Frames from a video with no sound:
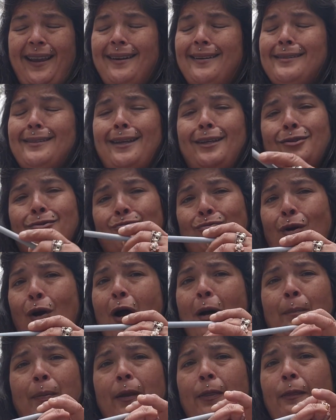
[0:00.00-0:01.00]
is a
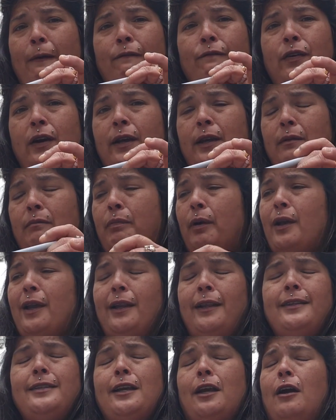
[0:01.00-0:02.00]
drop in the fucking bucket.
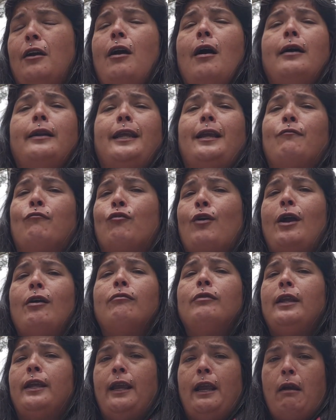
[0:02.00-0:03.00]
It's like a goddamn
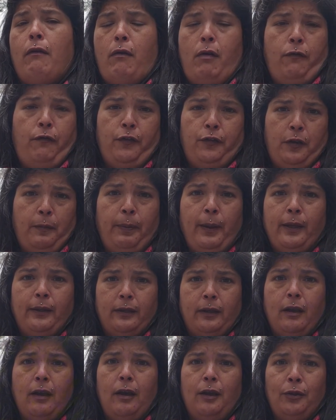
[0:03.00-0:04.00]
rounding error for the
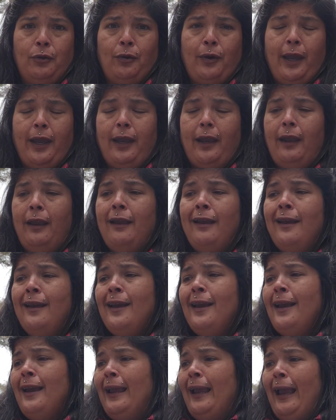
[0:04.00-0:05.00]
Pentagon, okay?
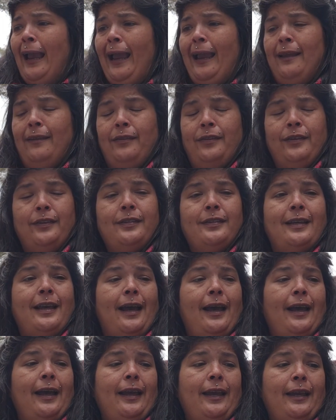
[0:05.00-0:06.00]
And this
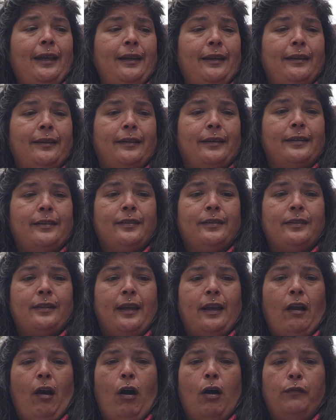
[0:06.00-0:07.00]
guy, this, like,
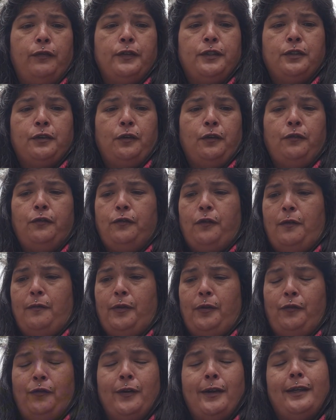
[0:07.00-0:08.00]
officer from the
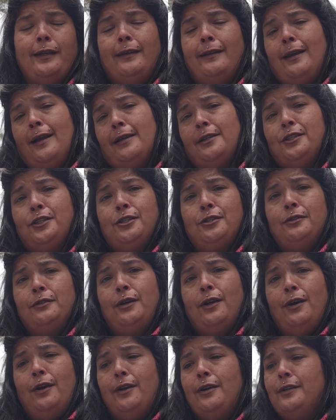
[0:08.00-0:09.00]
fucking National
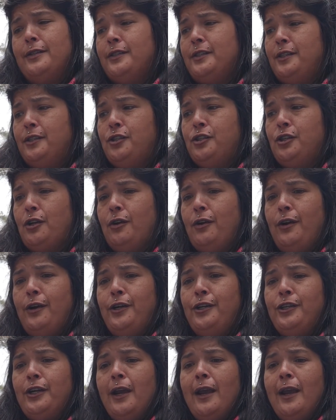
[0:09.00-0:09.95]
Guard is in charge,